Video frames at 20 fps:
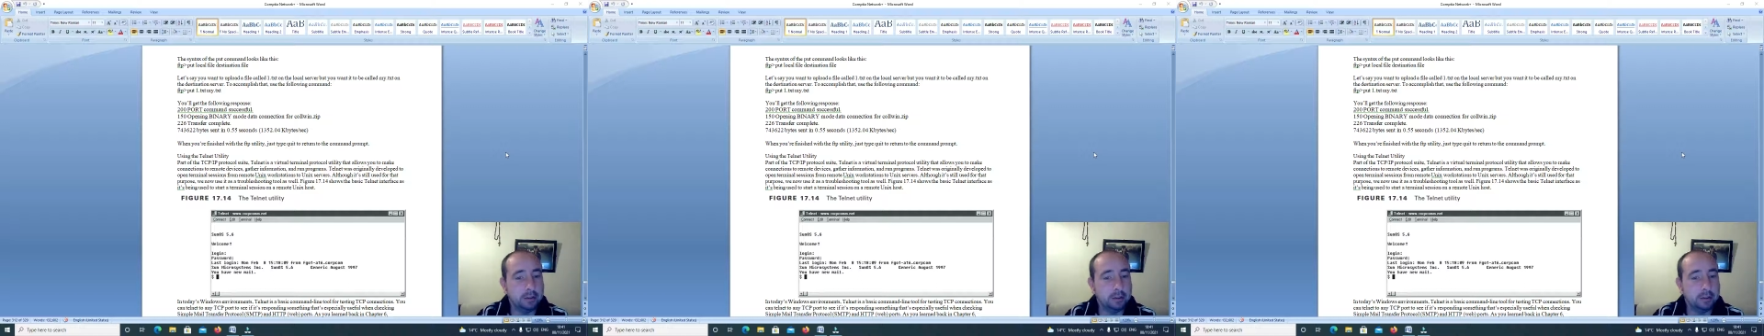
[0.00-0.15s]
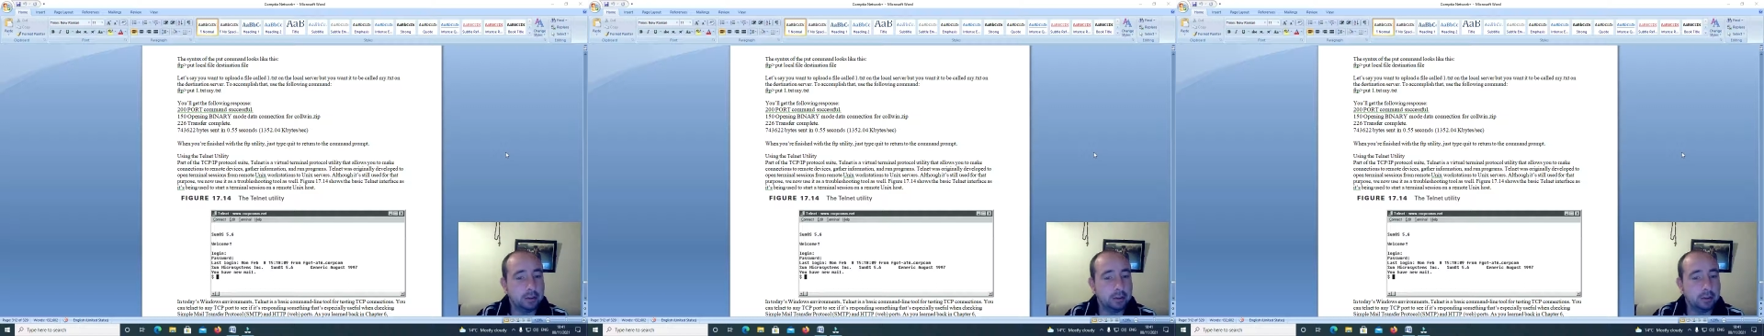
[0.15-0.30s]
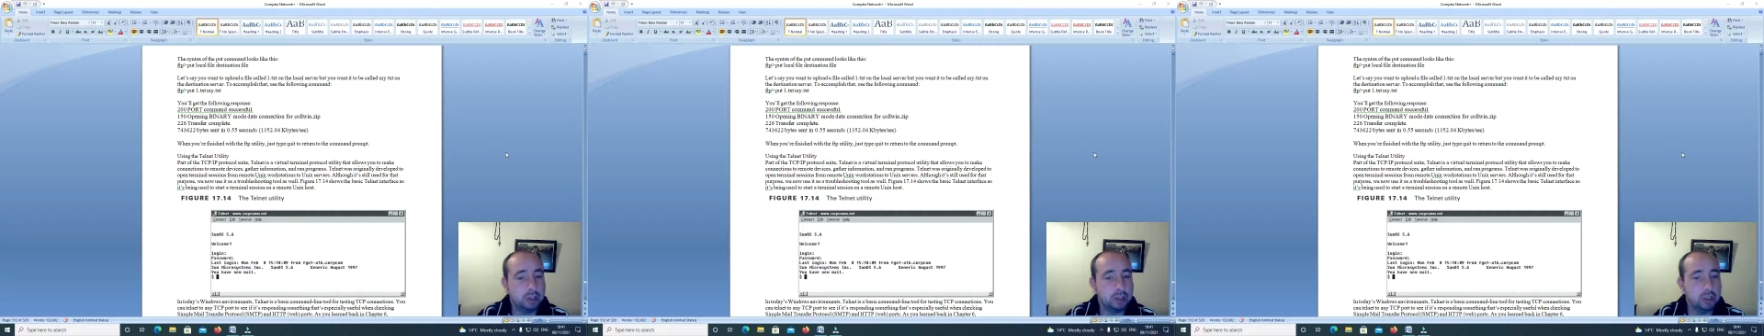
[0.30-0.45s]

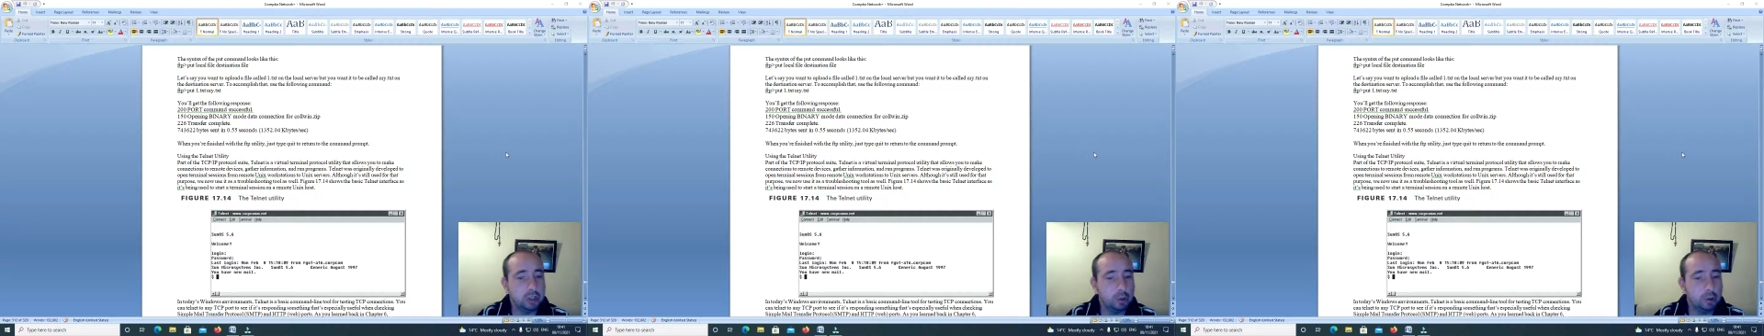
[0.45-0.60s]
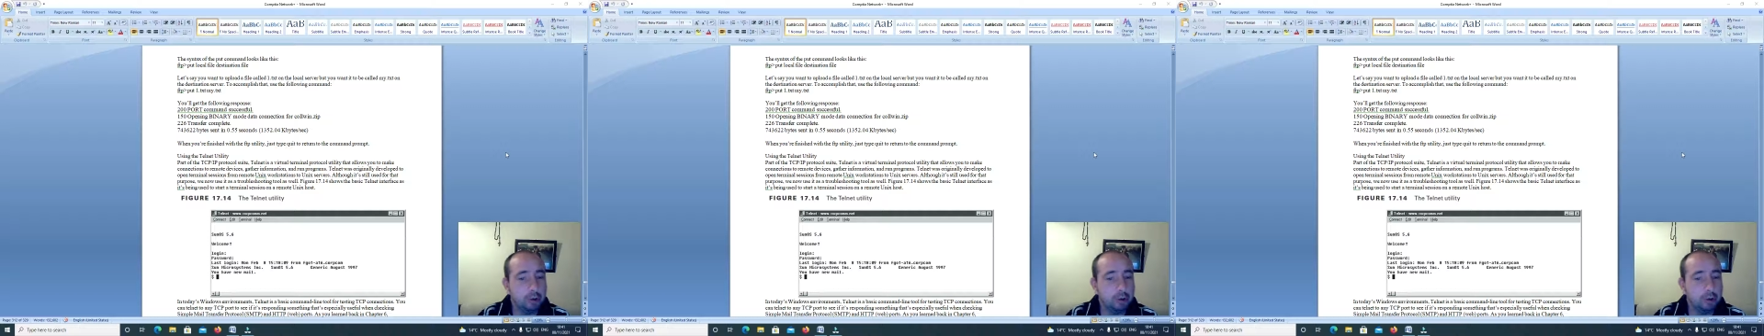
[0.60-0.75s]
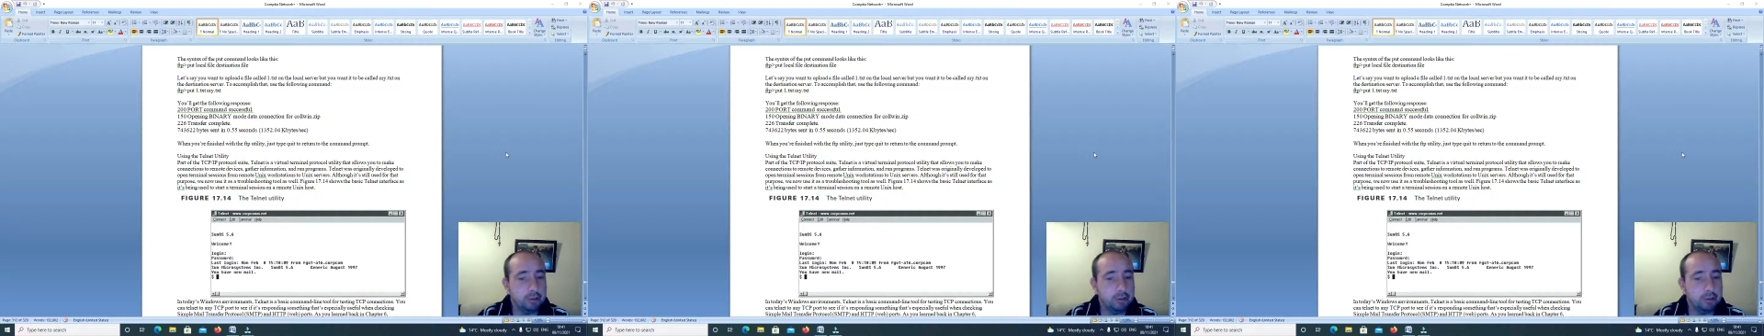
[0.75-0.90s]

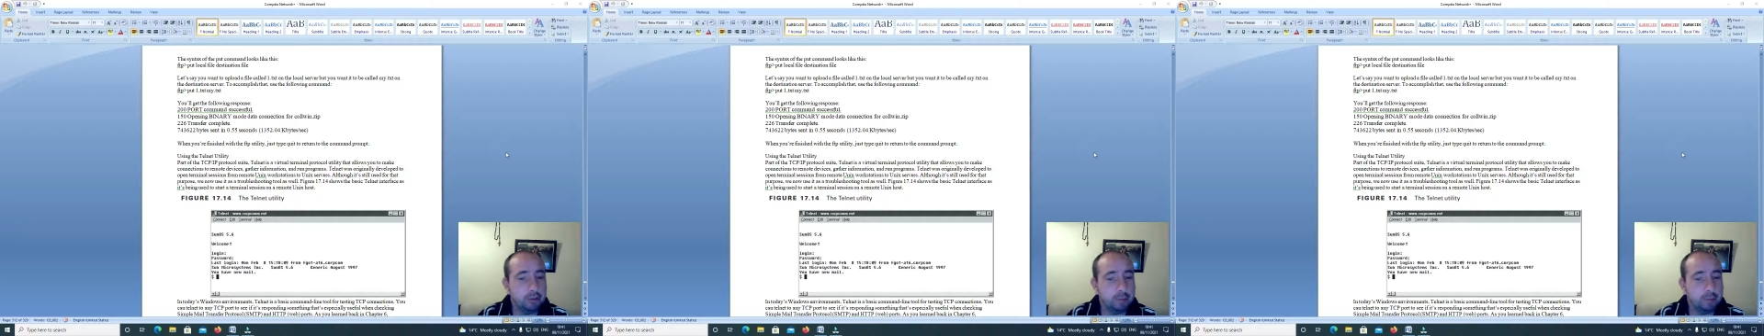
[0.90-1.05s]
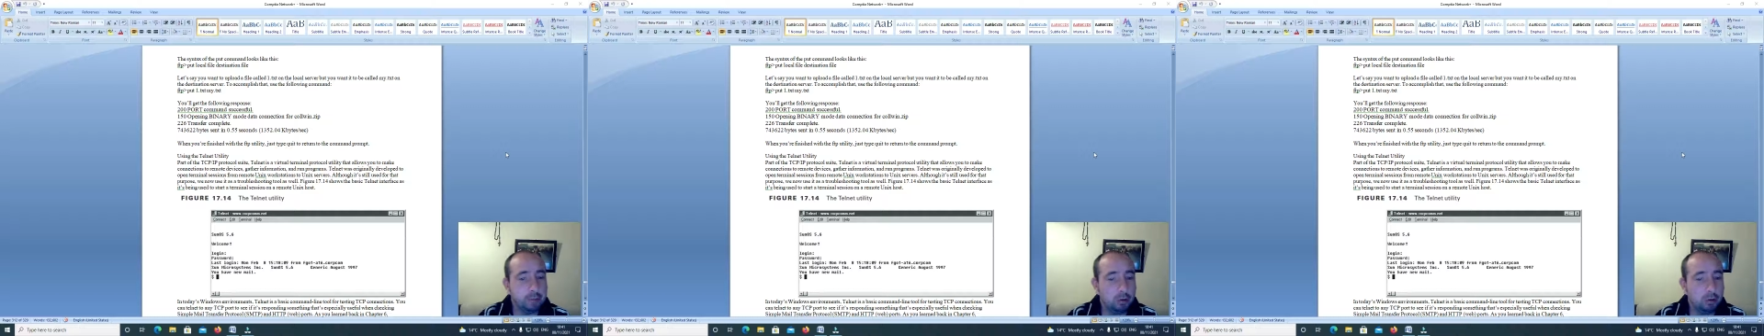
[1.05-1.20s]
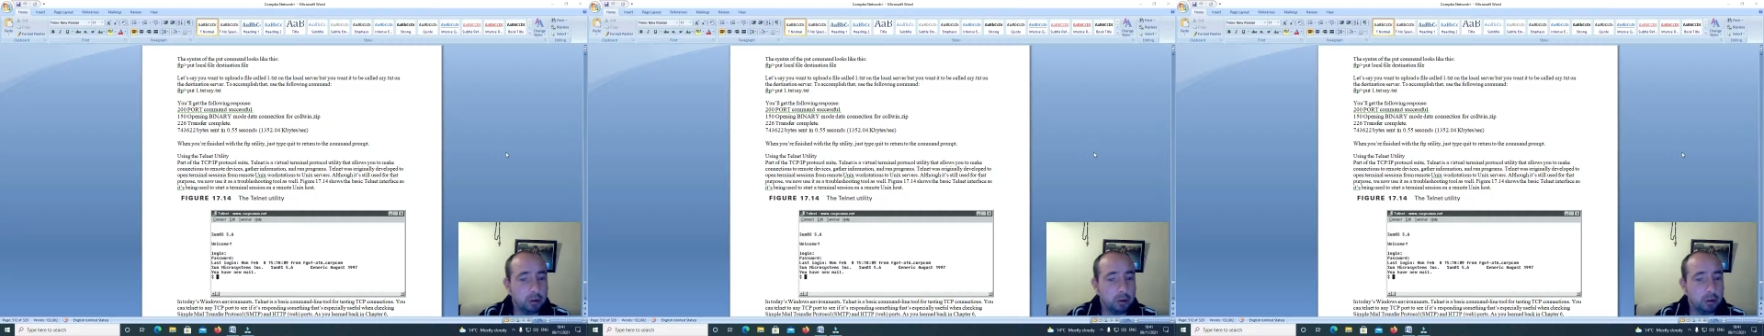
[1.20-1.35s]
200
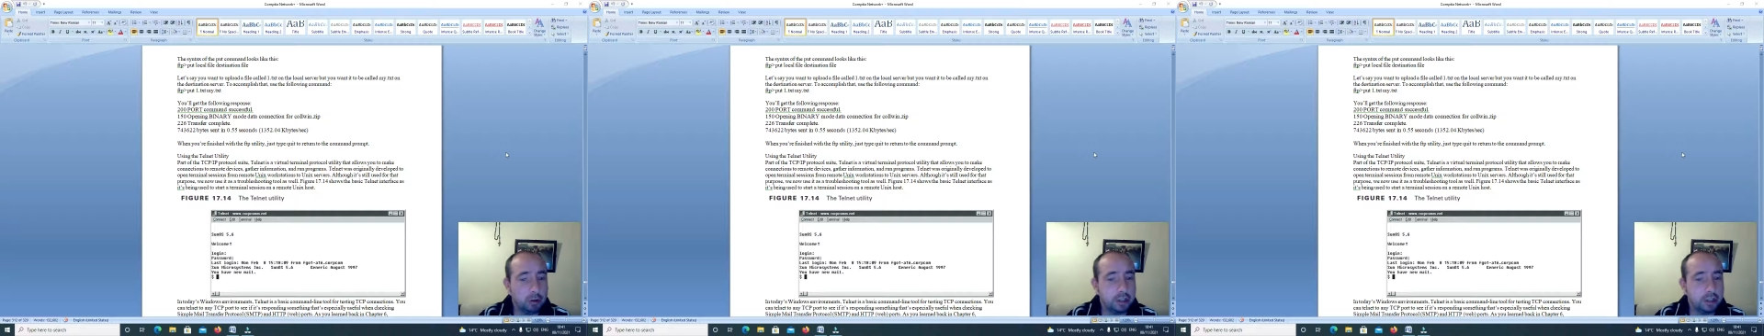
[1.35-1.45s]
port,